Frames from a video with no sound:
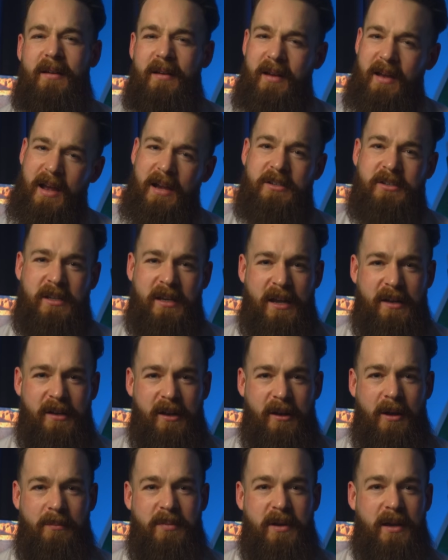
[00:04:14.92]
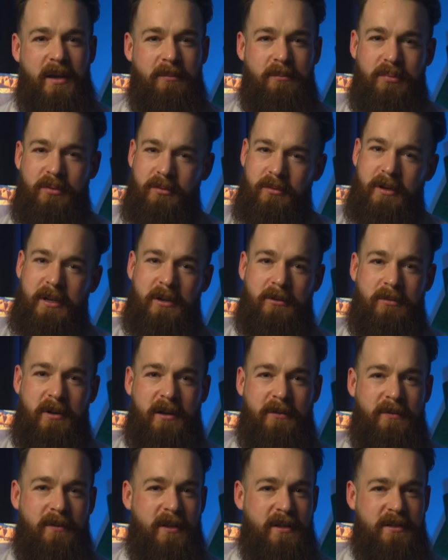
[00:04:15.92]
actually ended up being pretty
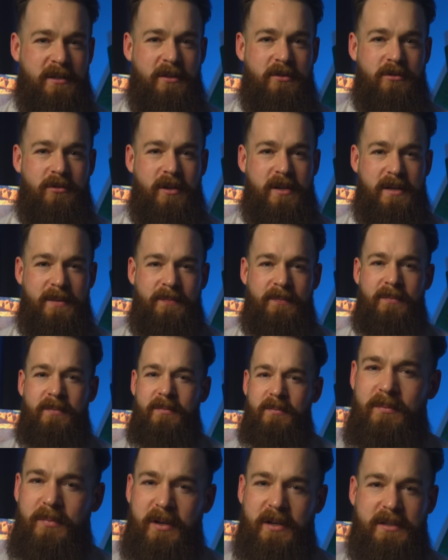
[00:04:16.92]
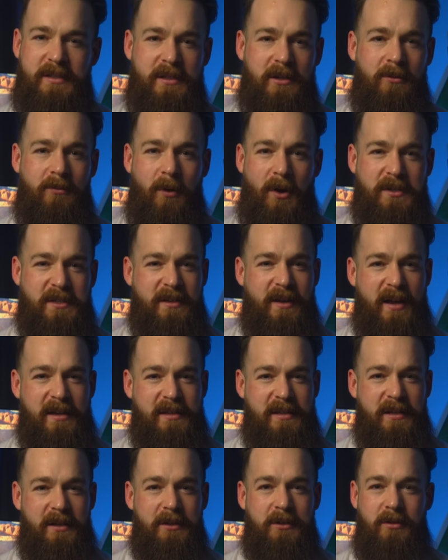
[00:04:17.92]
quick for this injury, but it still wasn't
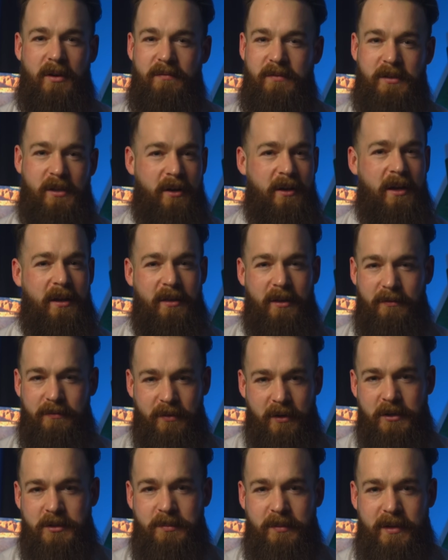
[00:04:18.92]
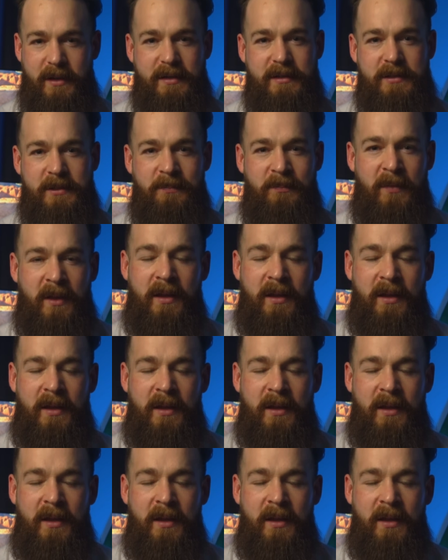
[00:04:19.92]
ideal to have done it in the first place.